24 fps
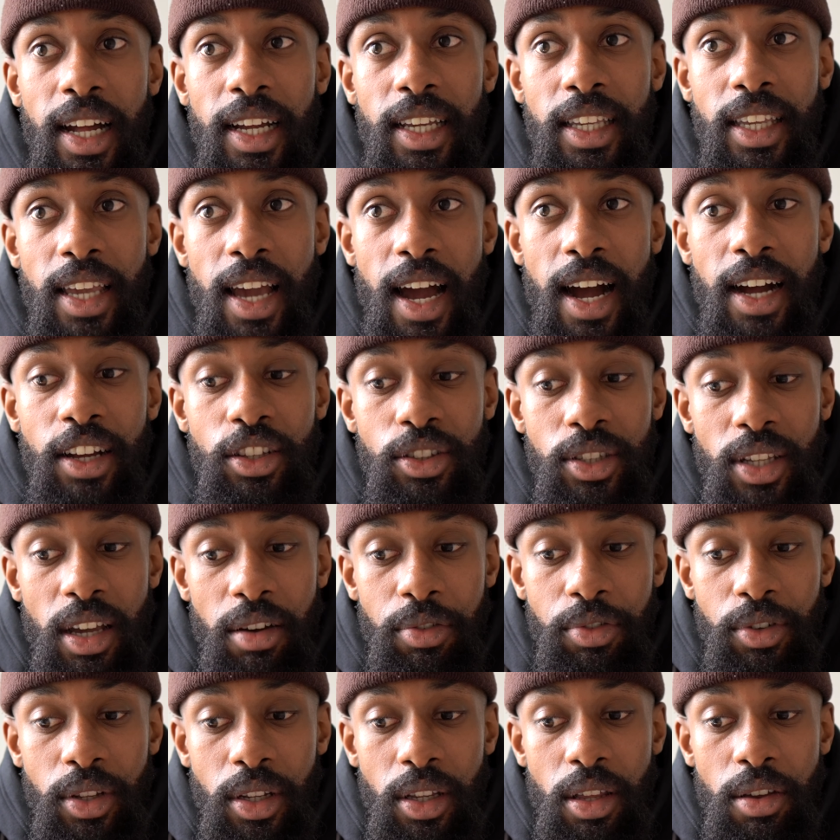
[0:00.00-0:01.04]
like, yeah,
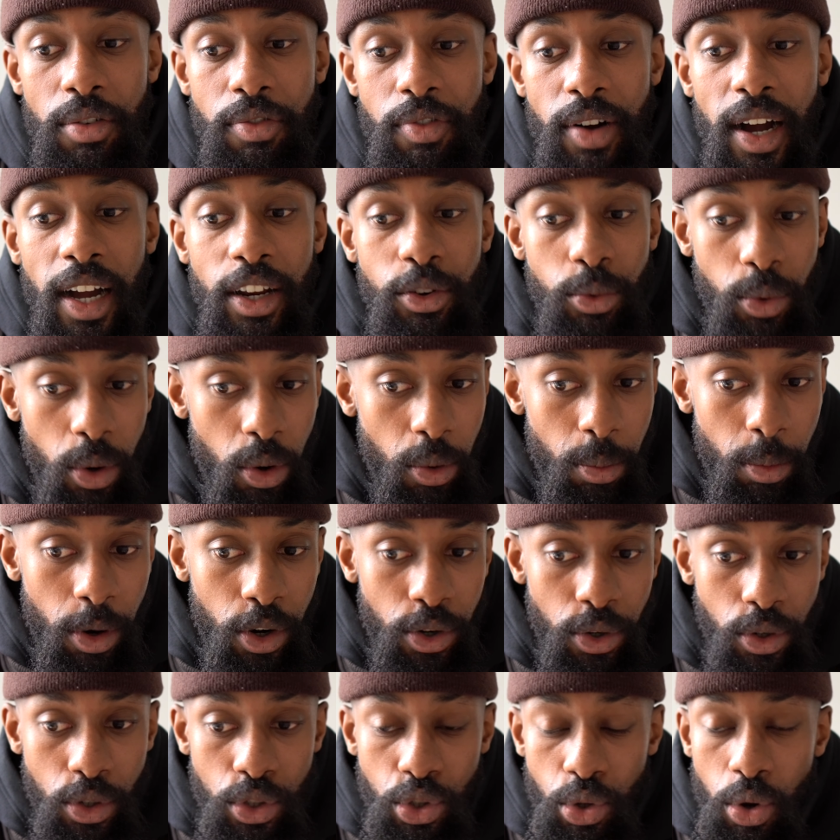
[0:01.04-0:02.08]
definitely find role
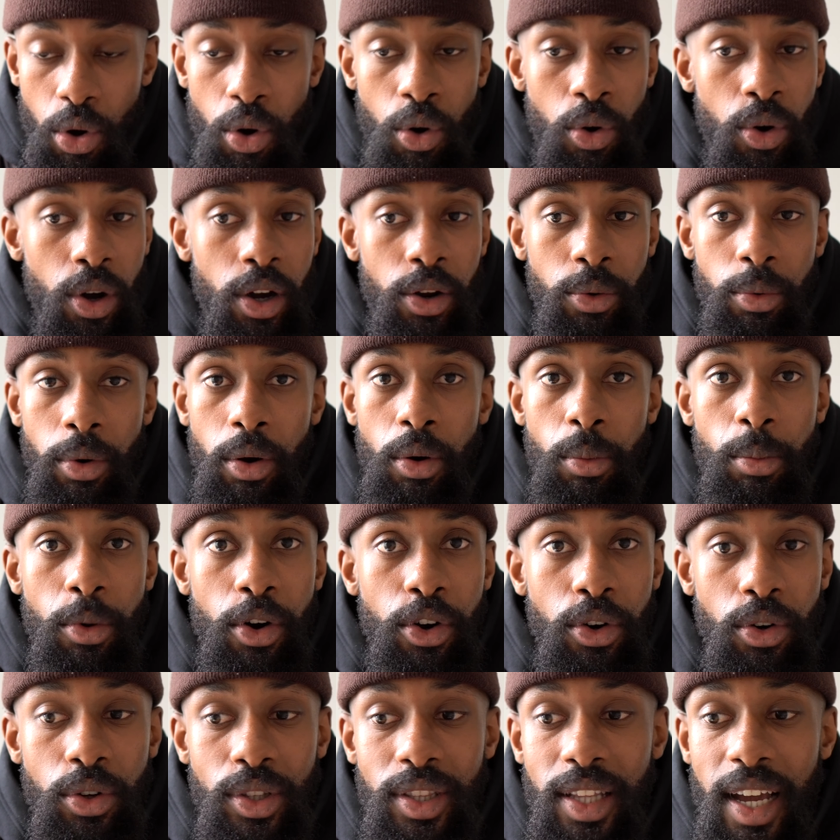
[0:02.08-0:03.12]
models or a role
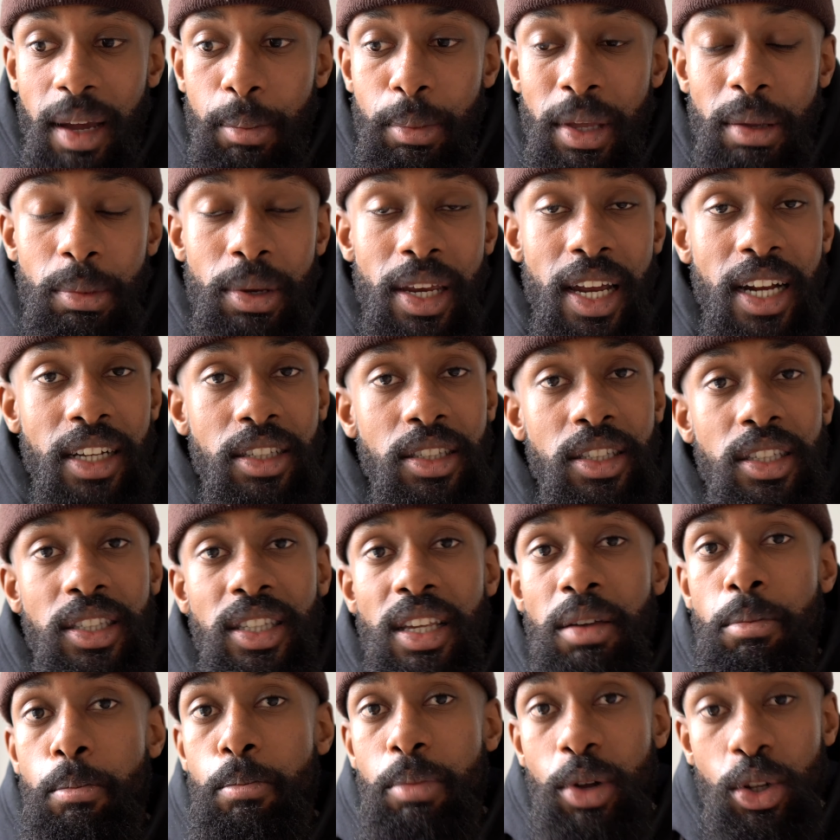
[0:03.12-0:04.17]
model that maybe has the
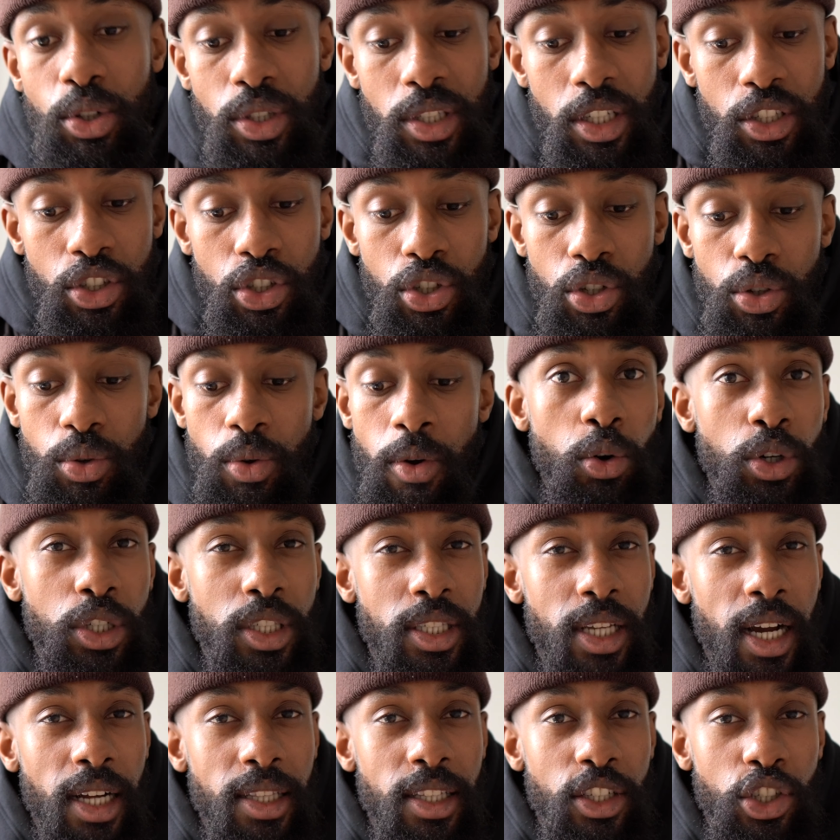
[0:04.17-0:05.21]
same build as you, or
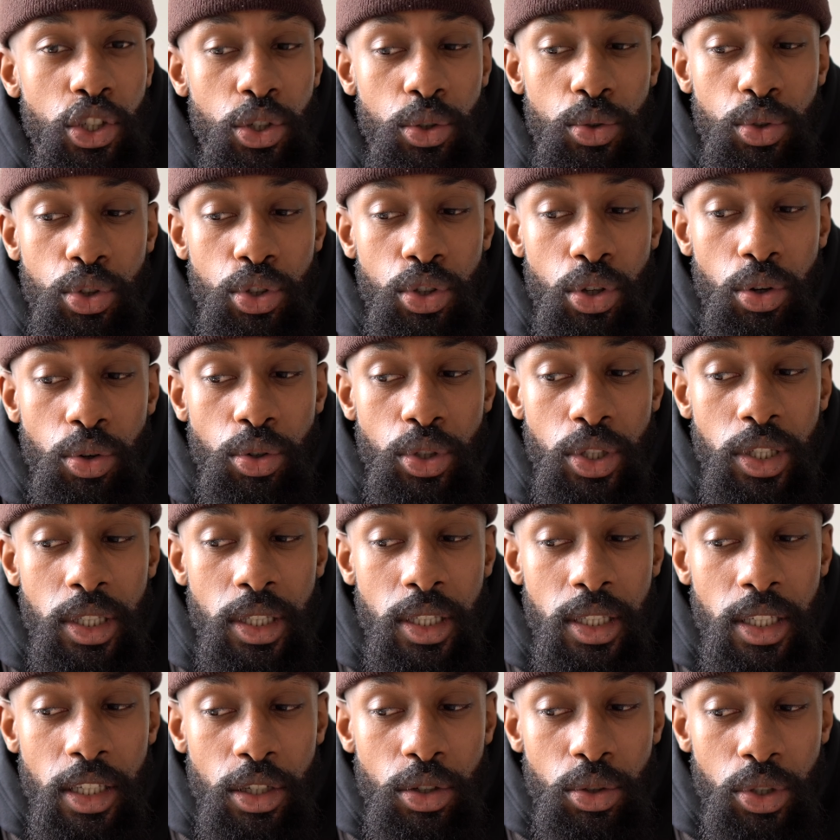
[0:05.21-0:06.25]
style that you could sort of
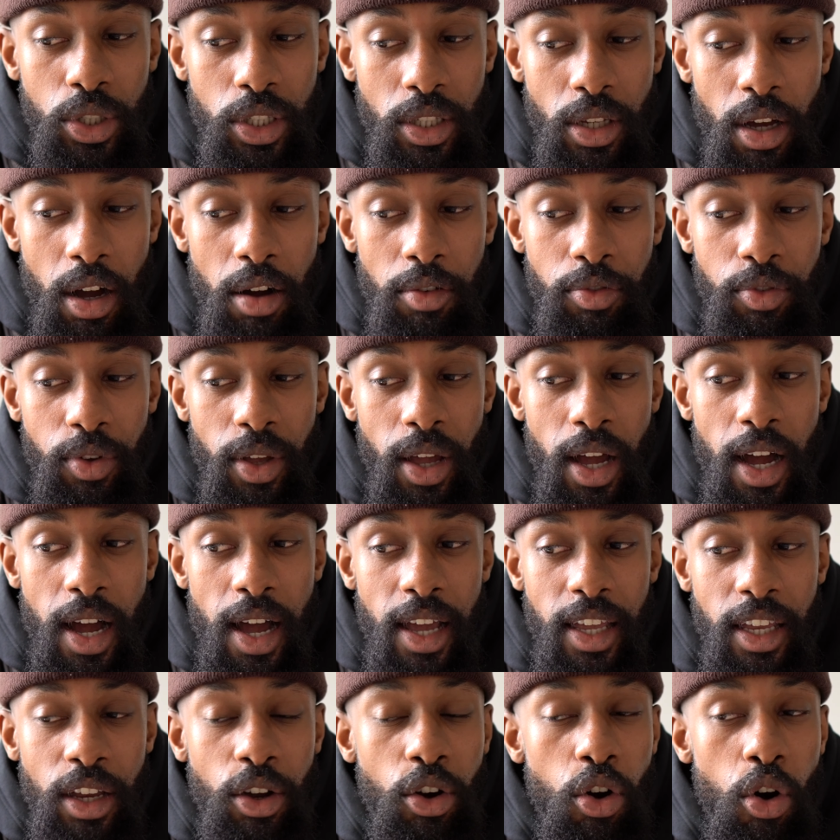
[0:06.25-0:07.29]
see yourself
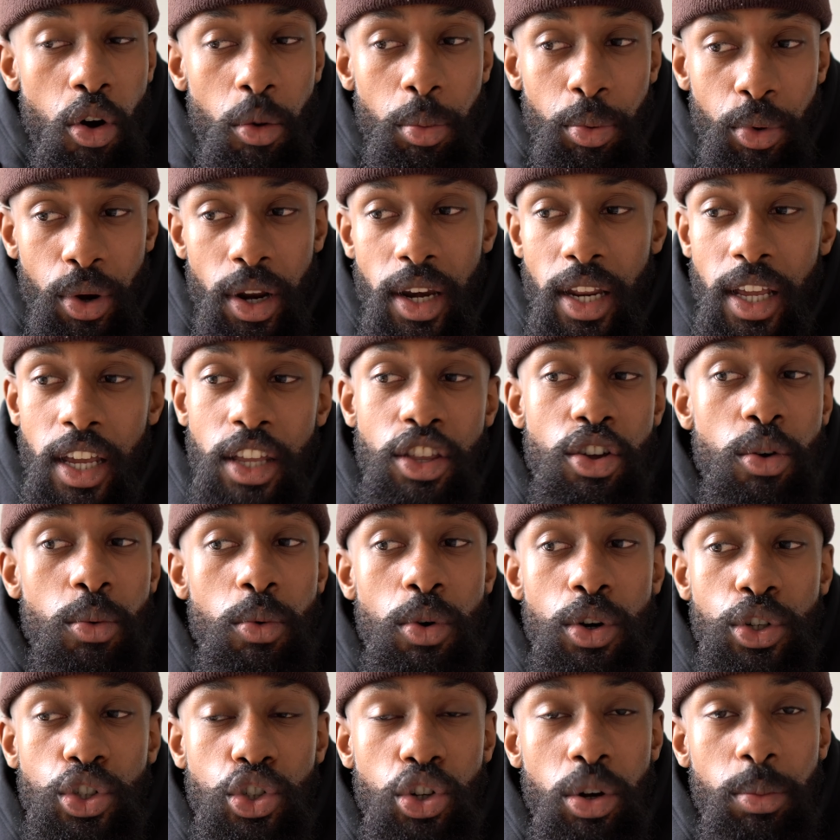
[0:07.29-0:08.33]
incorporating in your
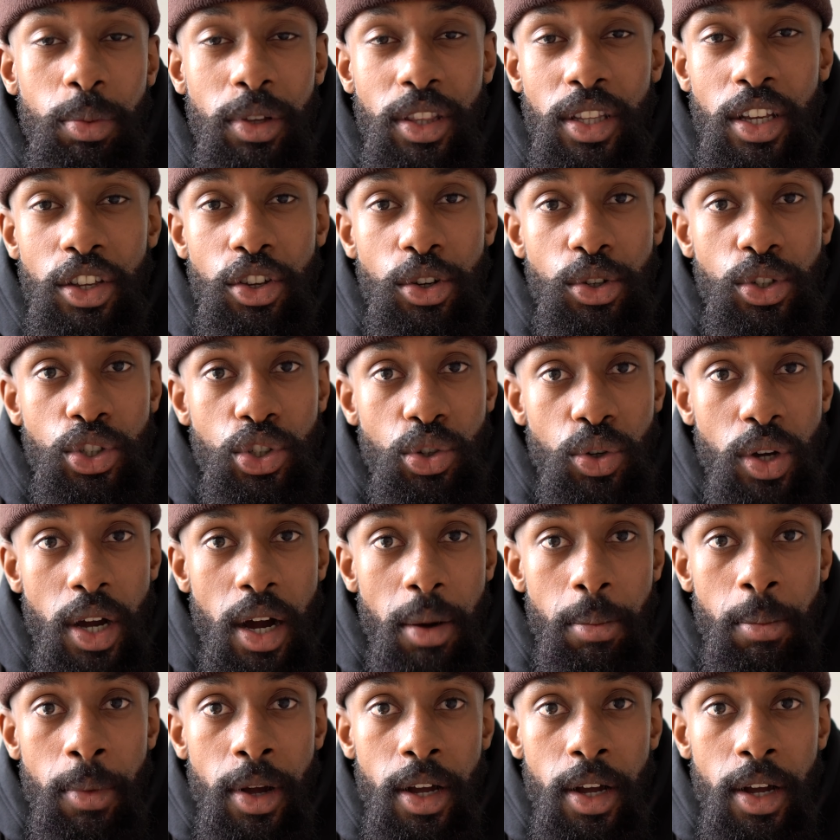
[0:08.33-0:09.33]
wardrobe in the years to come.